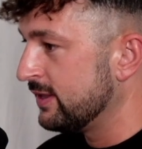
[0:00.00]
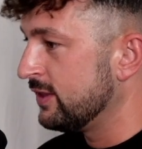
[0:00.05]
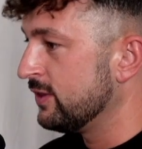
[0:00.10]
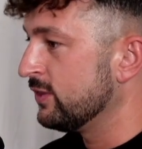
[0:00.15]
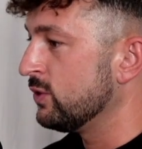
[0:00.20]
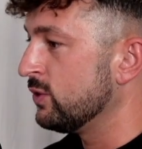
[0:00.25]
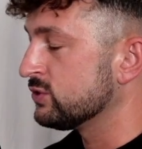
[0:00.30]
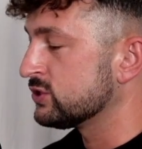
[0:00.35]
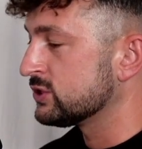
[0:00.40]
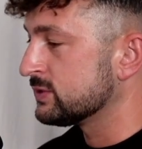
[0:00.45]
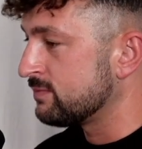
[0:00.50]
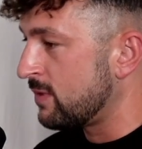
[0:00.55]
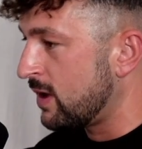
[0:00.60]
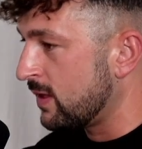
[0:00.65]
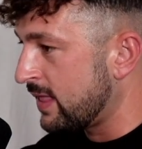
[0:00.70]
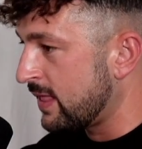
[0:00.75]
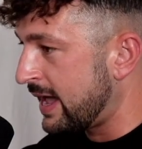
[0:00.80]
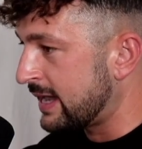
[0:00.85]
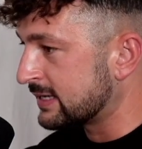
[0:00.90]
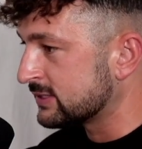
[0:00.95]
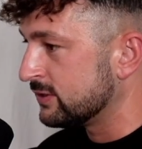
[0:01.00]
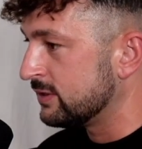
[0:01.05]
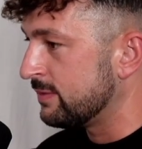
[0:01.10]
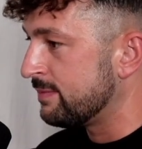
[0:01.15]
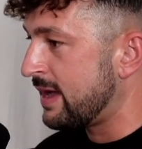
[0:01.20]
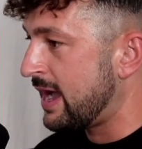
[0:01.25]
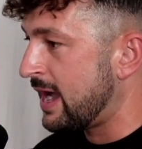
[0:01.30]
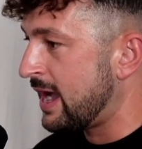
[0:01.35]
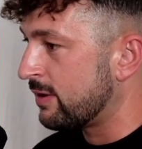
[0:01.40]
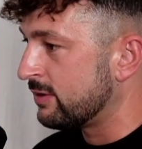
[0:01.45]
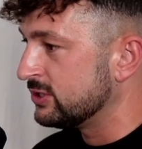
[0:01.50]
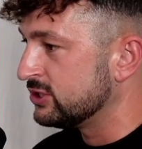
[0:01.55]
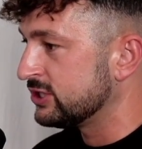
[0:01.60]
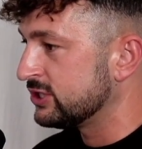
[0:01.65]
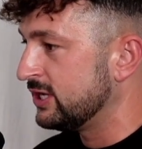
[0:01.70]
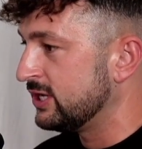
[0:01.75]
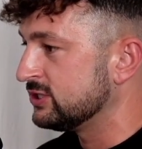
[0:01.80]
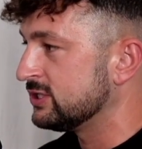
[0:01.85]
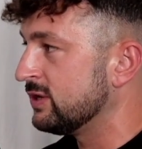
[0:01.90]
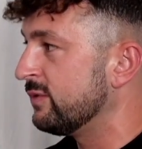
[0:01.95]
Those small acts are the power and
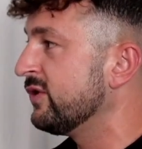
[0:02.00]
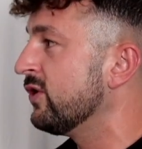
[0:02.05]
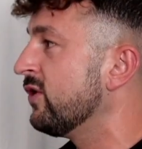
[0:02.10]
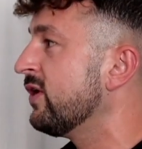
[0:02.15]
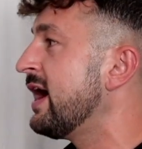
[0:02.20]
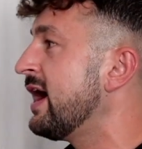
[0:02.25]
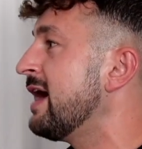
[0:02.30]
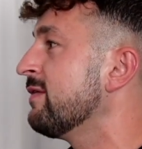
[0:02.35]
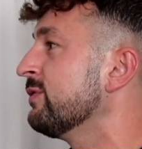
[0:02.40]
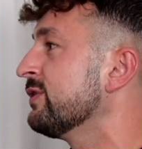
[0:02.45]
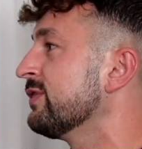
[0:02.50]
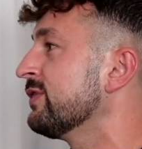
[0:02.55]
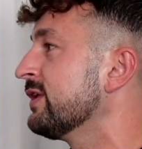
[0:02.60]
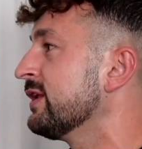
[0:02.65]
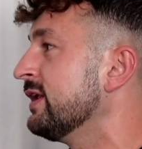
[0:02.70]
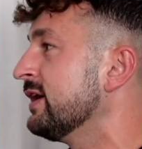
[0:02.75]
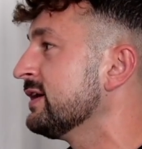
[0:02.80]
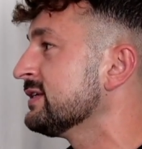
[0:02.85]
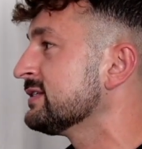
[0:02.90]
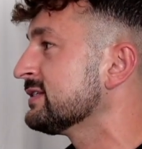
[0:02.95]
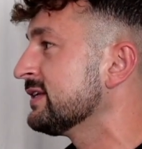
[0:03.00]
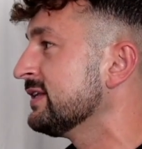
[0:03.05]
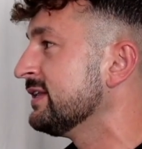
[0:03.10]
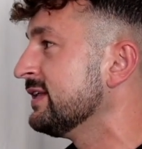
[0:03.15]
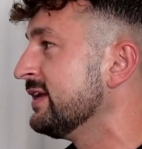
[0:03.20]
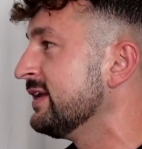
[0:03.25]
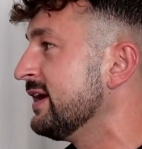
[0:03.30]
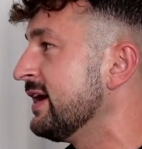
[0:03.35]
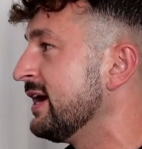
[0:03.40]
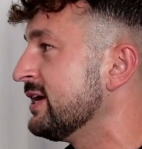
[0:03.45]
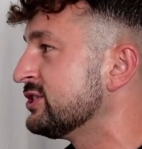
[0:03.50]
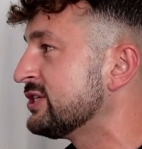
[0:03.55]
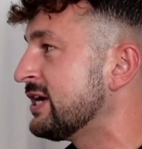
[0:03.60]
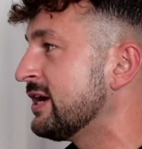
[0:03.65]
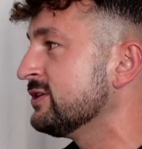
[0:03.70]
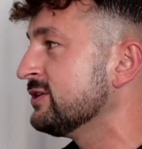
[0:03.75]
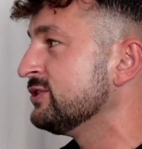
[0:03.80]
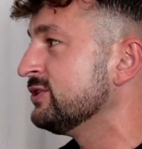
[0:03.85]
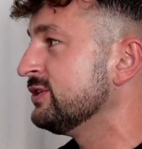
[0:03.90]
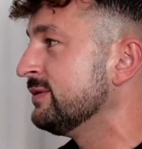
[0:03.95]
change that we all have within us. And I
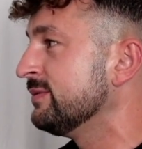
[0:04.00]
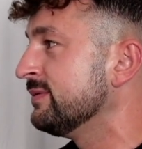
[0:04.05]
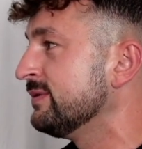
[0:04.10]
challenge you to